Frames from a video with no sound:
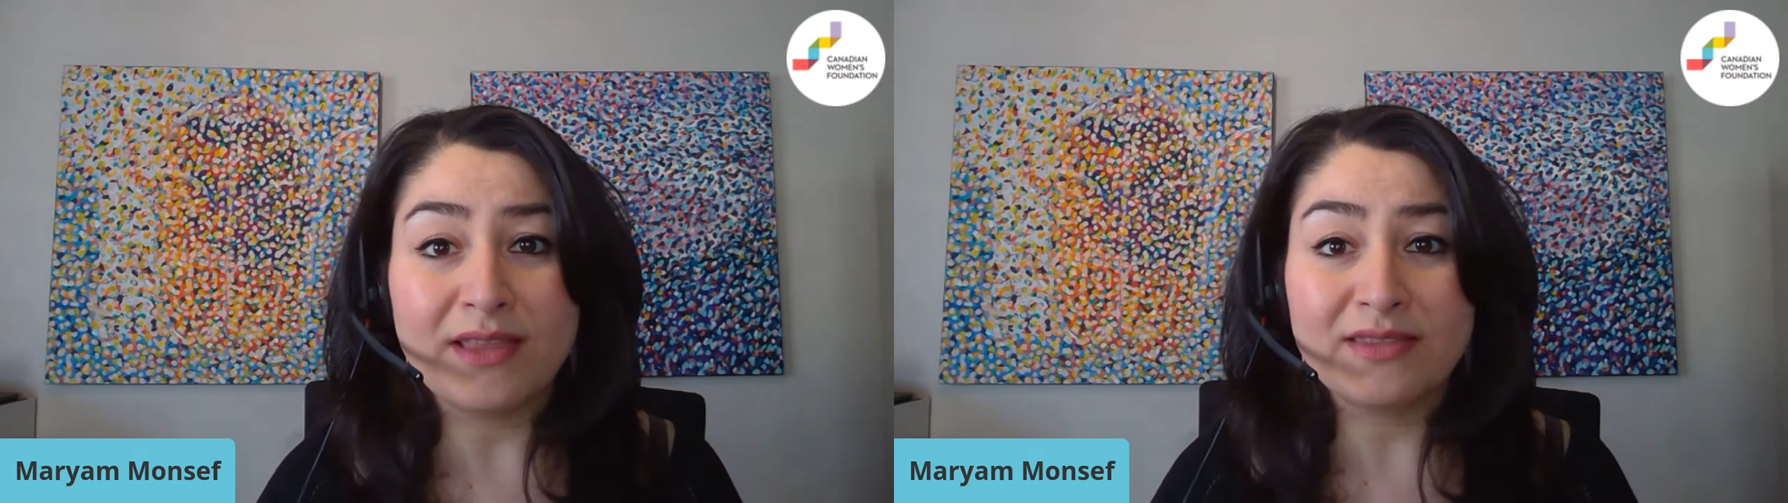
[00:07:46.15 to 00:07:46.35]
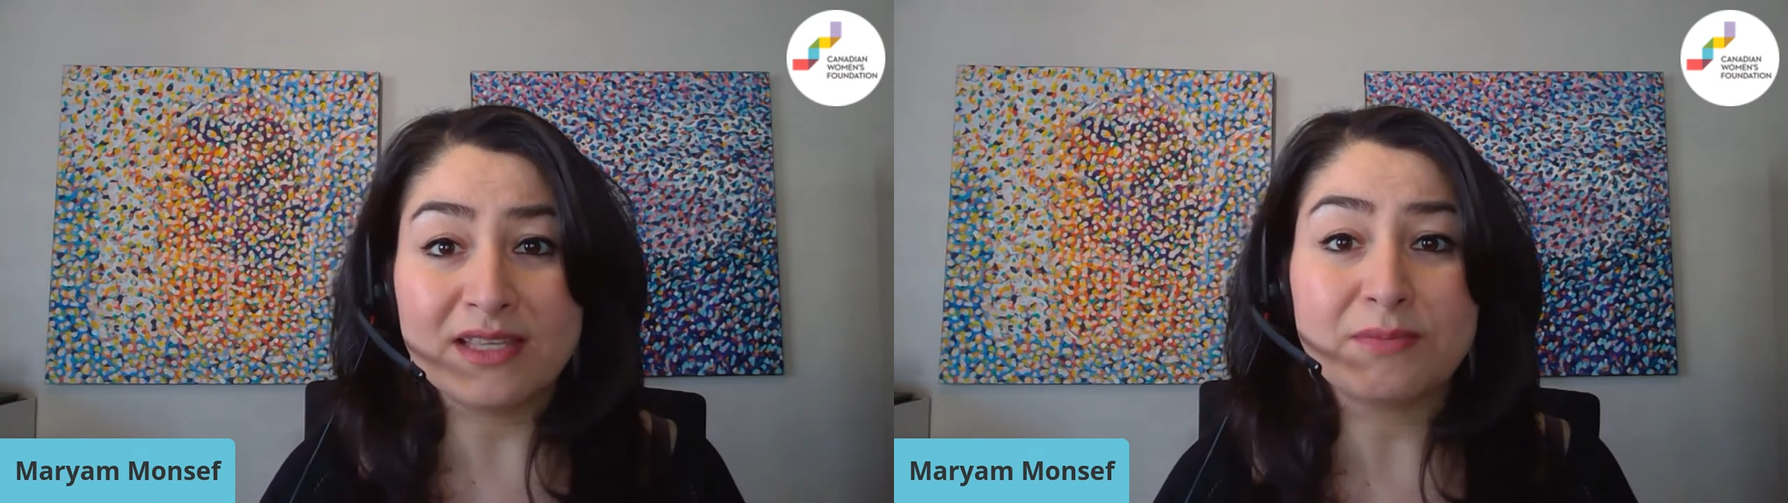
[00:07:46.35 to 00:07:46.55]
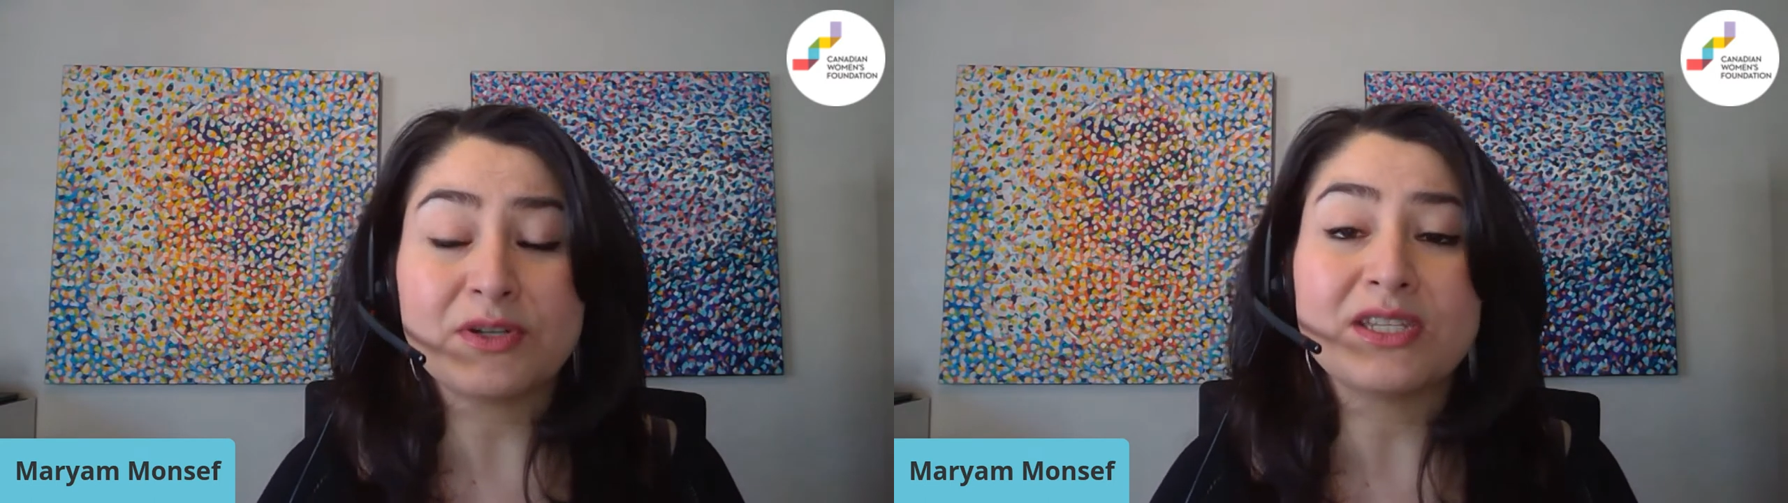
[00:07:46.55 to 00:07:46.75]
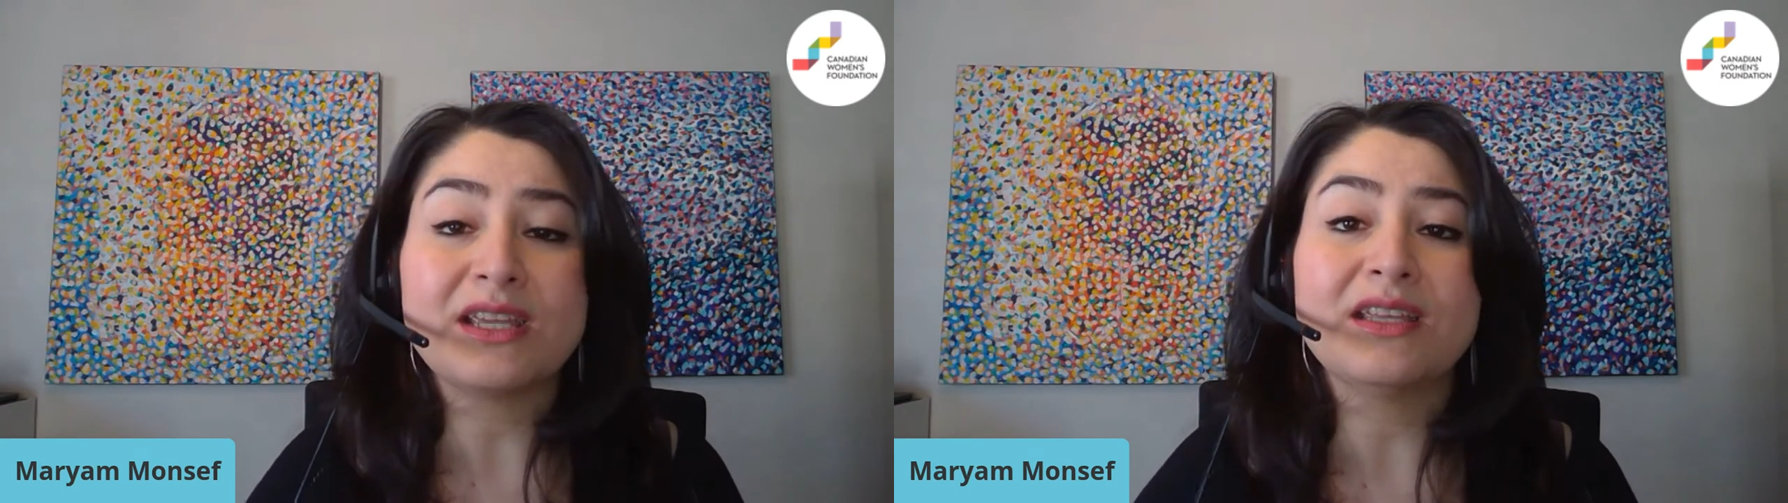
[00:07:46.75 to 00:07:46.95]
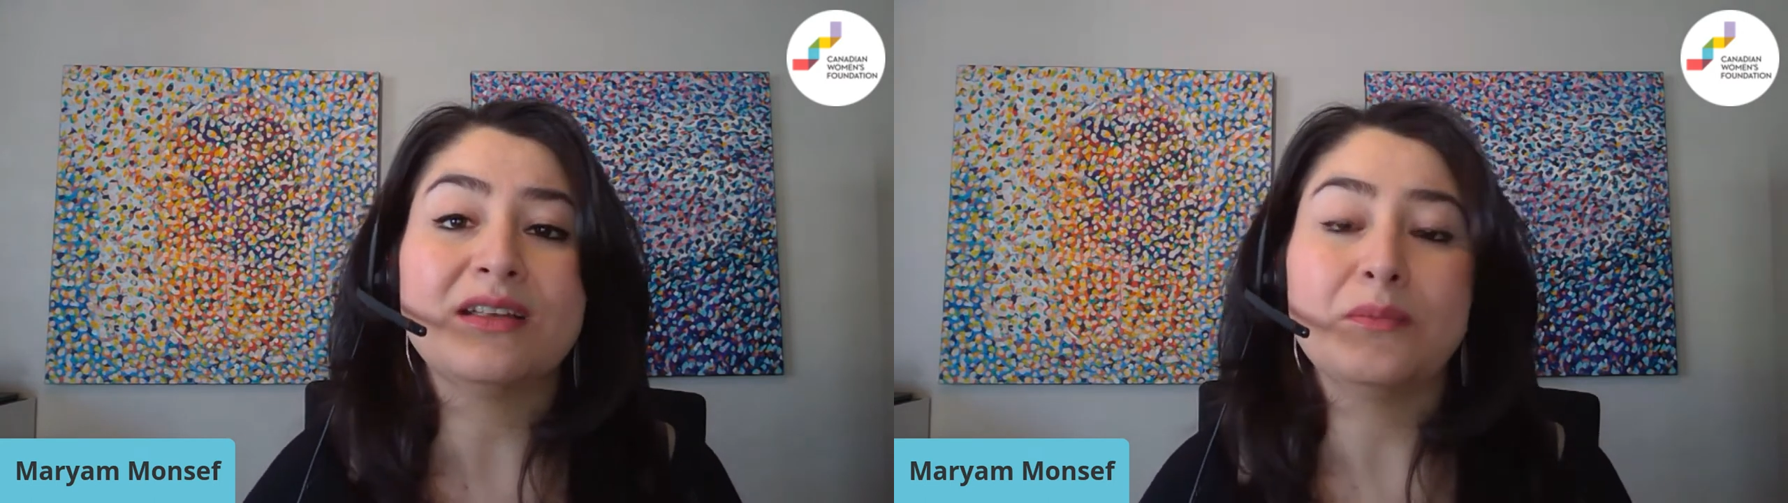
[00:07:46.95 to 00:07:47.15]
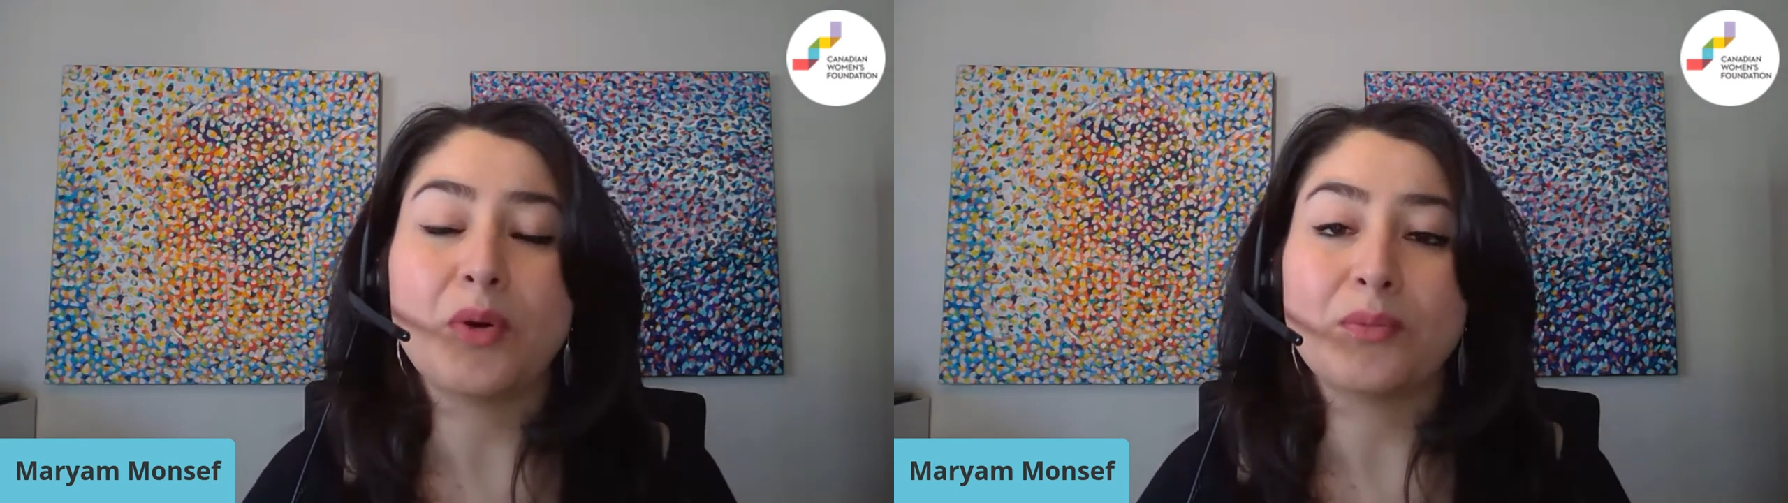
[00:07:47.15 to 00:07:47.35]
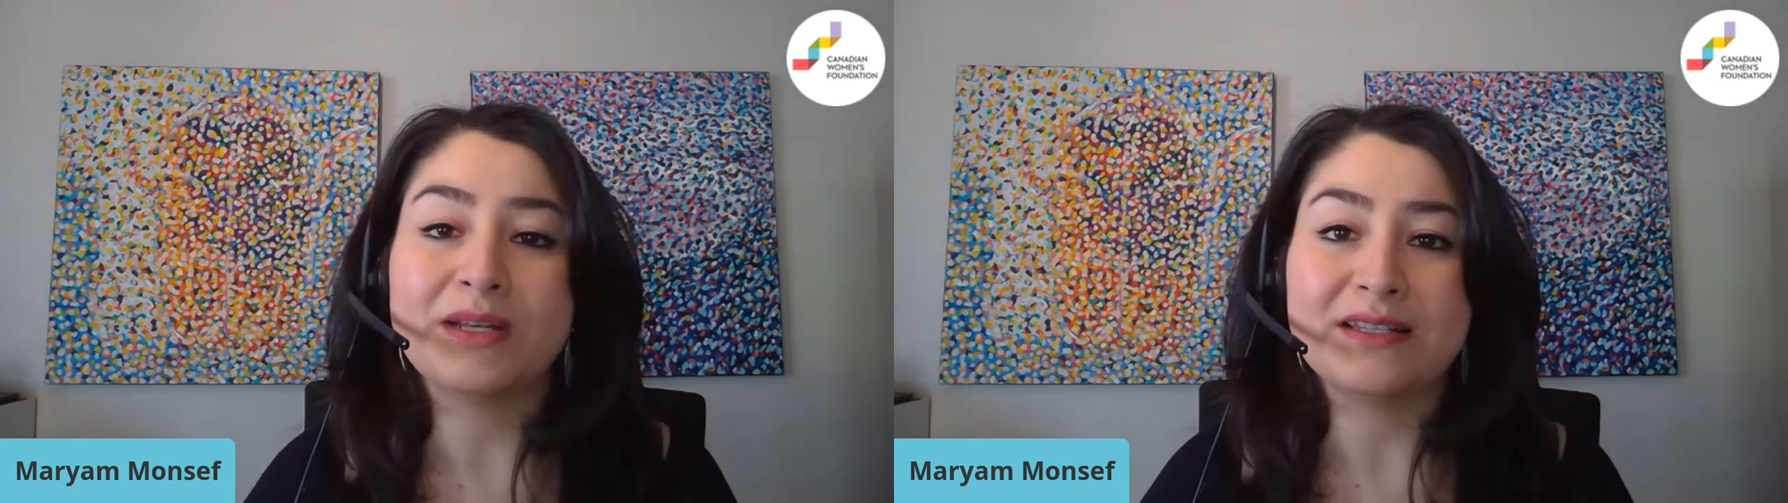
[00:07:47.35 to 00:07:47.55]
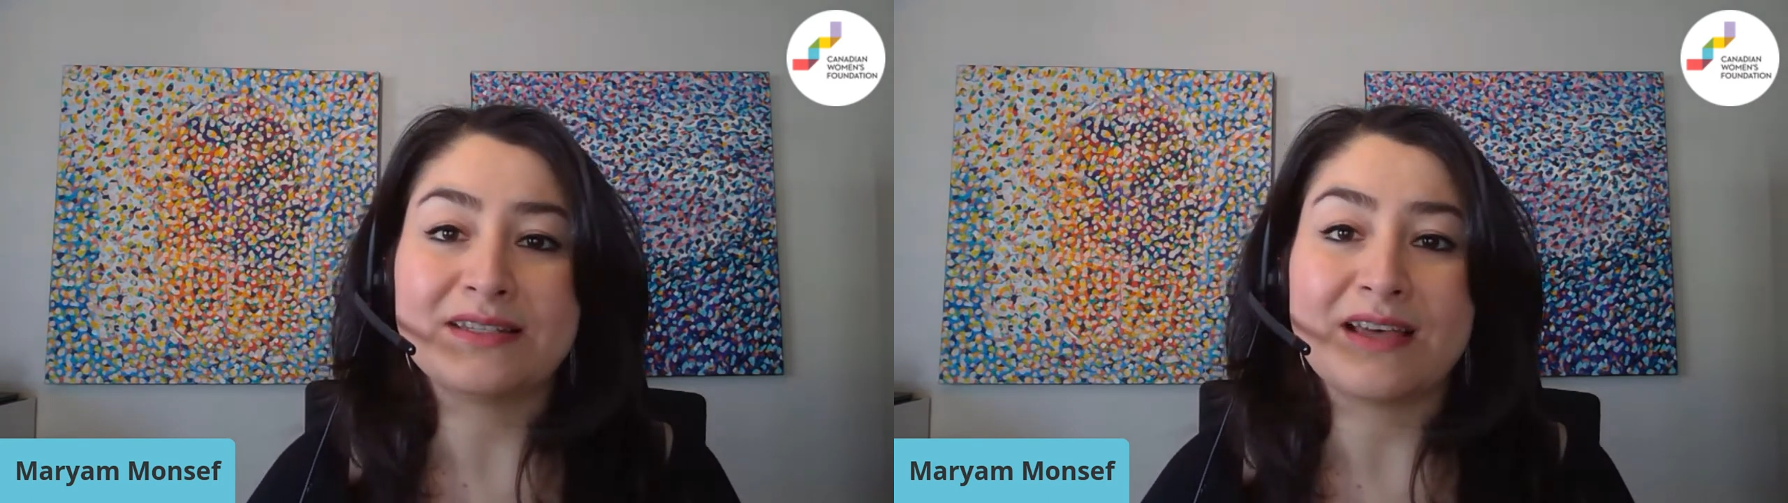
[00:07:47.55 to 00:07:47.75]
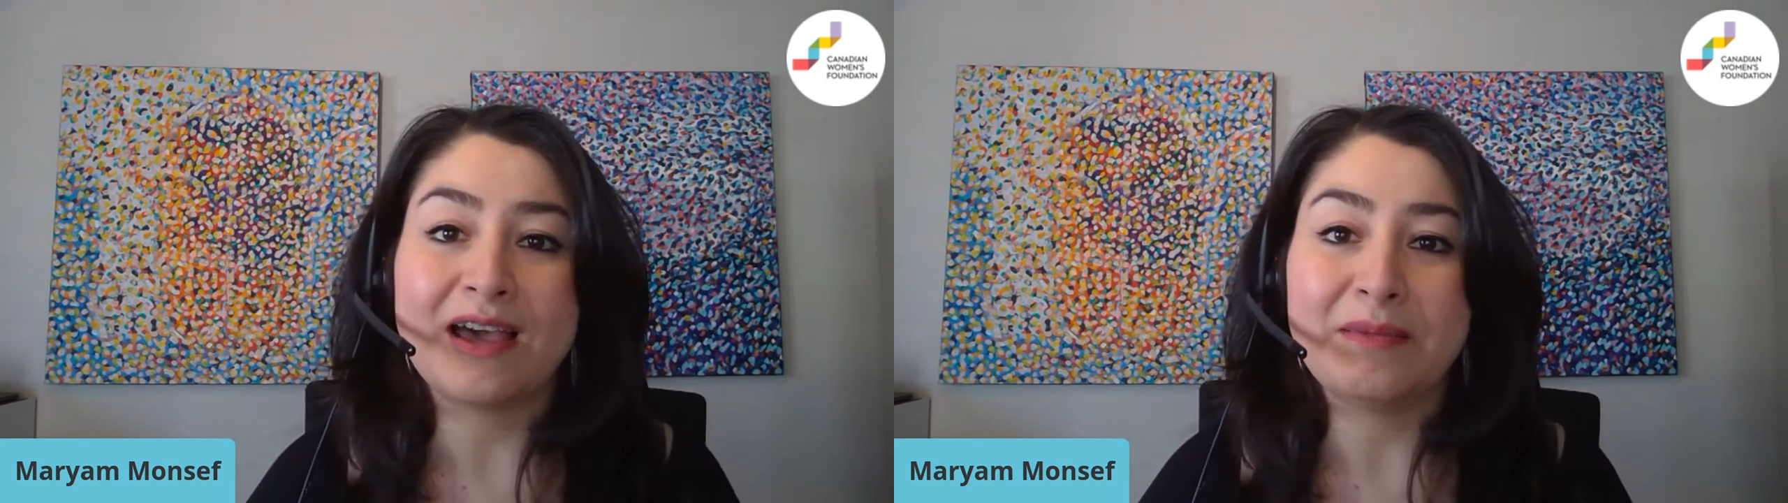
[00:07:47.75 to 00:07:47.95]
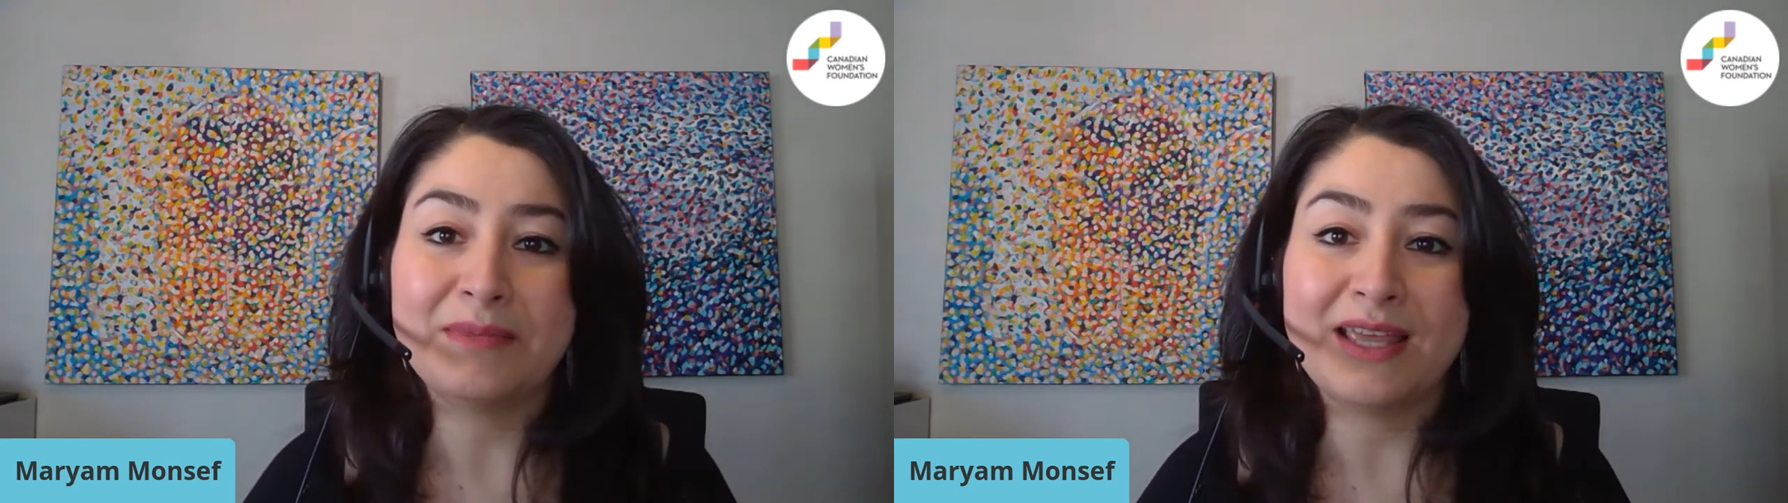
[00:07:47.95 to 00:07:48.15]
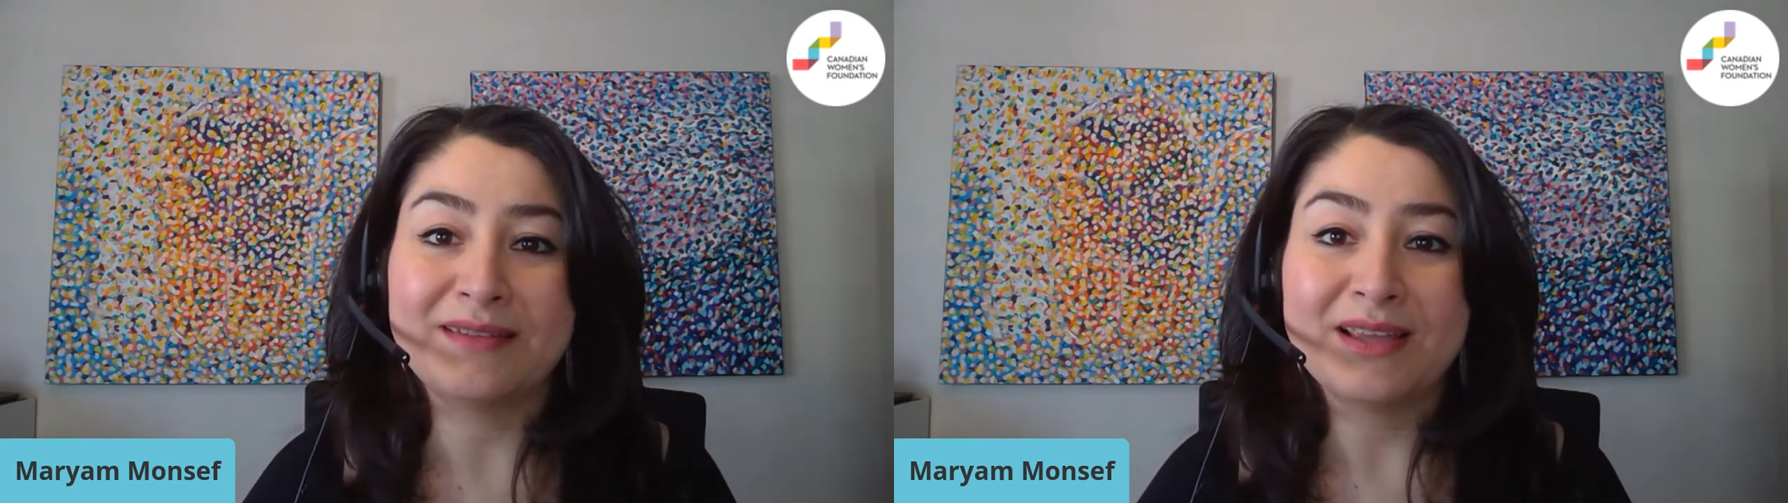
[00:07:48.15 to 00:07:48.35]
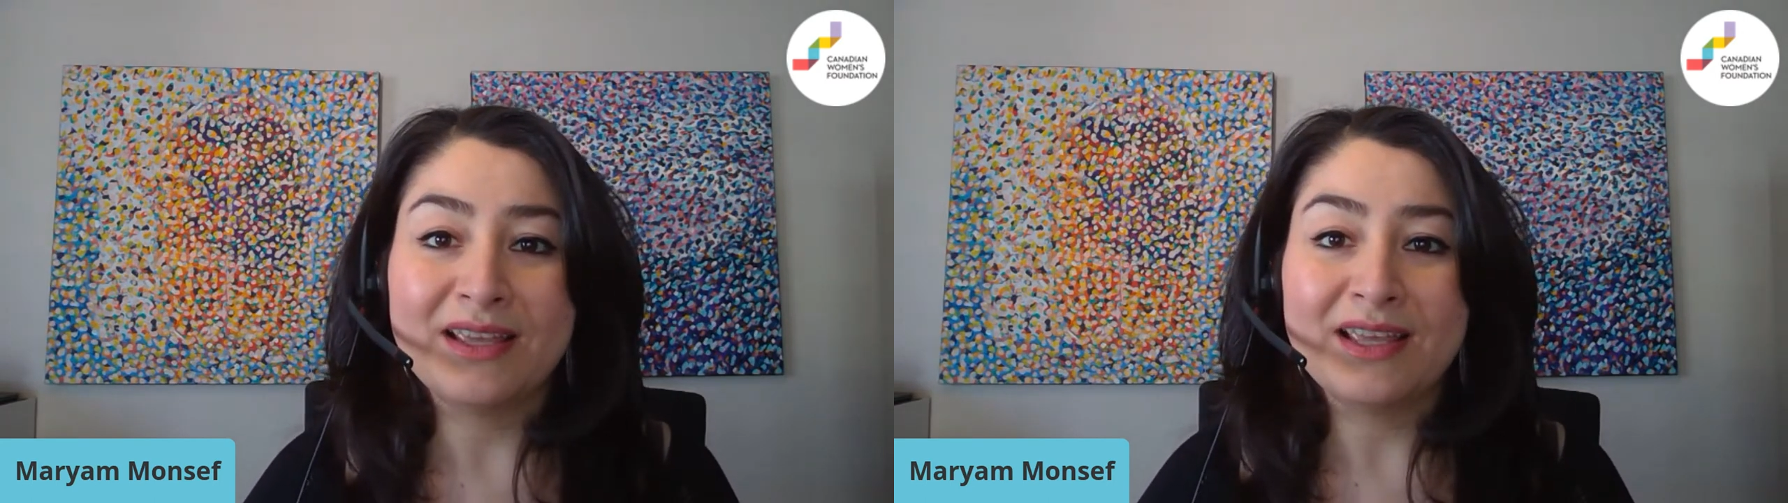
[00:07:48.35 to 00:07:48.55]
and this particular moment in time that